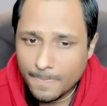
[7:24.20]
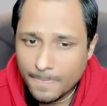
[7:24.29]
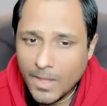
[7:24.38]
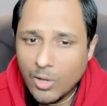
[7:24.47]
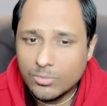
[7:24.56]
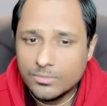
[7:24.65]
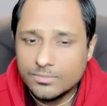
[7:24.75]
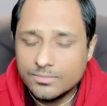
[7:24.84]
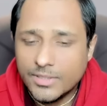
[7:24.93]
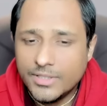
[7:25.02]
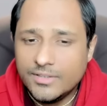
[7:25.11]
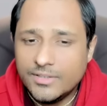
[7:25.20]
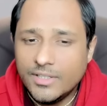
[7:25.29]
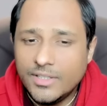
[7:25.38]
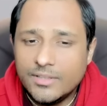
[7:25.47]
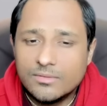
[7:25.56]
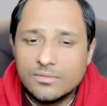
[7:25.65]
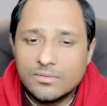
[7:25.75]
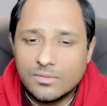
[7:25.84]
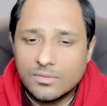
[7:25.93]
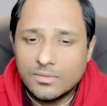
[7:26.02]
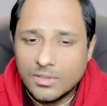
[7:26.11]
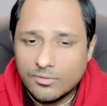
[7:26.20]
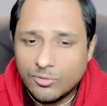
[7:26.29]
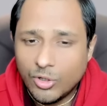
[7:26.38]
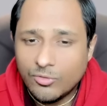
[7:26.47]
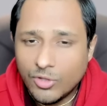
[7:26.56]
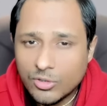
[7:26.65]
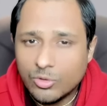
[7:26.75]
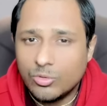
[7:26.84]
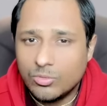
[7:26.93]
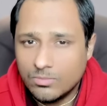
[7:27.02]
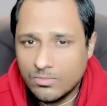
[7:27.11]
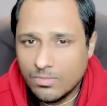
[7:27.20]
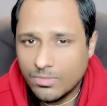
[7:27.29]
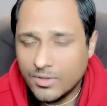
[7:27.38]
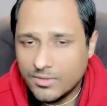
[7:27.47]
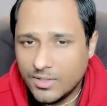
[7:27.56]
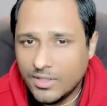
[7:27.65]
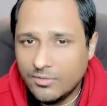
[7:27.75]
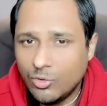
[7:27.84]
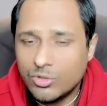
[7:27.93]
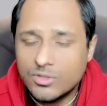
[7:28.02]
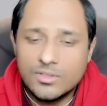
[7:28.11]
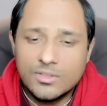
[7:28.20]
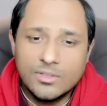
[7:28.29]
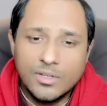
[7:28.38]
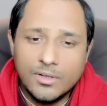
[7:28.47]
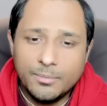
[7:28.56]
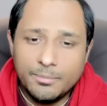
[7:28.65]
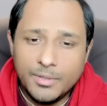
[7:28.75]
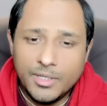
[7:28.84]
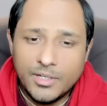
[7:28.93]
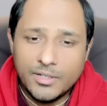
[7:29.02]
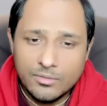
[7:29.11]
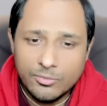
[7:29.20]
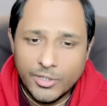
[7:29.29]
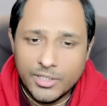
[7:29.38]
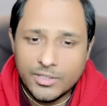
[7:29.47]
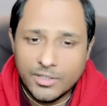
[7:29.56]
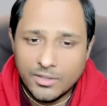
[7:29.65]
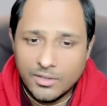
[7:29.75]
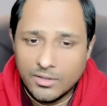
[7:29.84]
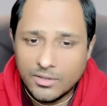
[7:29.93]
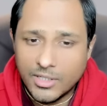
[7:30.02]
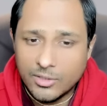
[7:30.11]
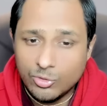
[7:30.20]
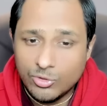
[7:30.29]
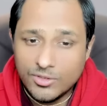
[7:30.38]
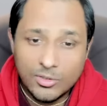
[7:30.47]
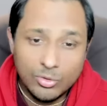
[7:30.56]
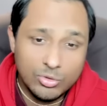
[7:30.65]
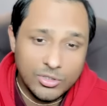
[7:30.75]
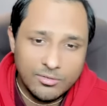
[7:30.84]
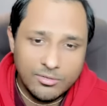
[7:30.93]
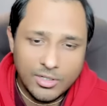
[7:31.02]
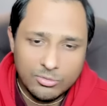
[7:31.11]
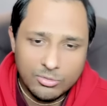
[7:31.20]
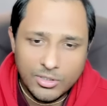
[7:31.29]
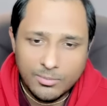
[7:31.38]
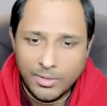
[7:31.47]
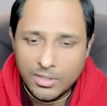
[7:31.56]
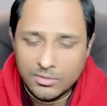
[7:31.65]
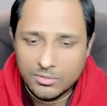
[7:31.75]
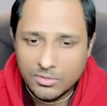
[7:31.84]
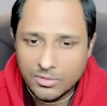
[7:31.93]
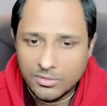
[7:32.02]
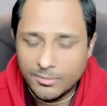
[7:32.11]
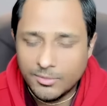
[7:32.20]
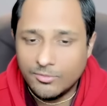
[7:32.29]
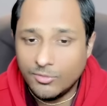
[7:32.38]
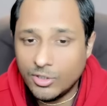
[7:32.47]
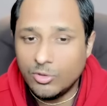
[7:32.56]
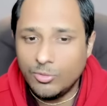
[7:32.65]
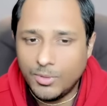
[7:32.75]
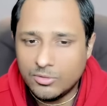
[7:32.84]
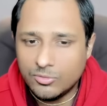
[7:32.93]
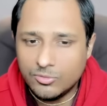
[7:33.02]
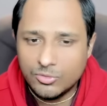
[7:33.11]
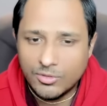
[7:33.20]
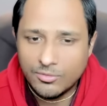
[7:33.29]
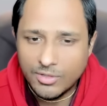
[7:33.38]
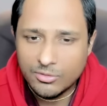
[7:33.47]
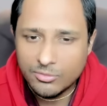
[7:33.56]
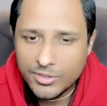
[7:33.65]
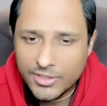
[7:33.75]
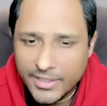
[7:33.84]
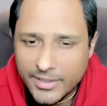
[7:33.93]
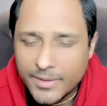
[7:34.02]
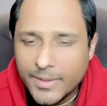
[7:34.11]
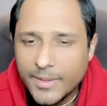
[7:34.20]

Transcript: now, initially uh, for Virgo, the three fourths uh, period when uh, Ketu is in the Uttar Falguni part, uh, I mean Virgo part of Uttar Falguni, then